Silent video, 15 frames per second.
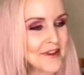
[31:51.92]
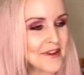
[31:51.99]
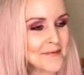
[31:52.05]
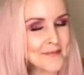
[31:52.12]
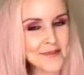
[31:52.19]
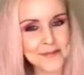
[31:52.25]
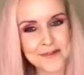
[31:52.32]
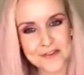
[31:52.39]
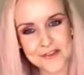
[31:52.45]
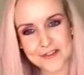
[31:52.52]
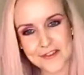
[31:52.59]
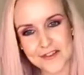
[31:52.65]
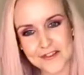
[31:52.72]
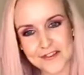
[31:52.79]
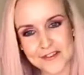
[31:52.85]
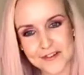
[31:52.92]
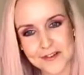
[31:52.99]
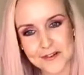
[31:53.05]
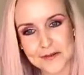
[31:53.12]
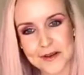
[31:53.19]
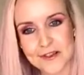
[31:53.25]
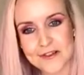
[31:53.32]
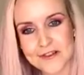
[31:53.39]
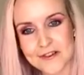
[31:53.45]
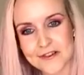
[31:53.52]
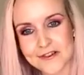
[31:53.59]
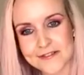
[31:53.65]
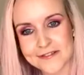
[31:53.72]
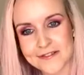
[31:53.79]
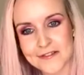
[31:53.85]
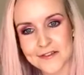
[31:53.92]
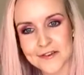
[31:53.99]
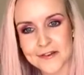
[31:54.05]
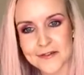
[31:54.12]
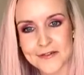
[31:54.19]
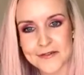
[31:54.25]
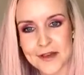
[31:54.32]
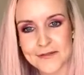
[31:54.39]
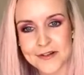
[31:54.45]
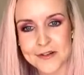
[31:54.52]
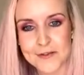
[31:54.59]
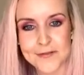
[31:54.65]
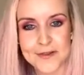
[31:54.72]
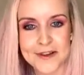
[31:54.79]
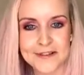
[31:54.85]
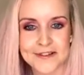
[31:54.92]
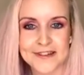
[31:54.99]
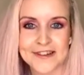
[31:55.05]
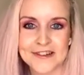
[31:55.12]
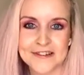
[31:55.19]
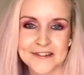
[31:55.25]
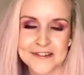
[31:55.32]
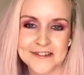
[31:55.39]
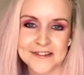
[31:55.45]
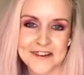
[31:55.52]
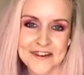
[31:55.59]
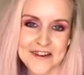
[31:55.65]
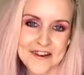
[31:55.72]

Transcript: Someone's just asked a question. Do you ever do fittings in London?